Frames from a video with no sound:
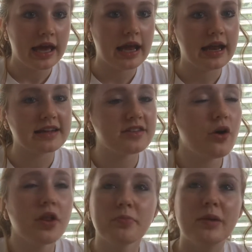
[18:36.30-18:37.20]
And I
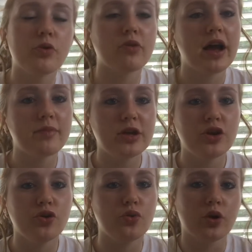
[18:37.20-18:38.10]
saw other people around me
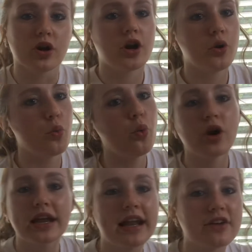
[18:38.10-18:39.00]
who were
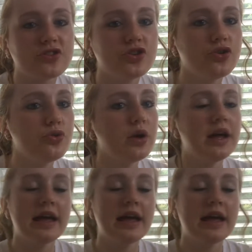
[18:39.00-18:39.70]
working out too,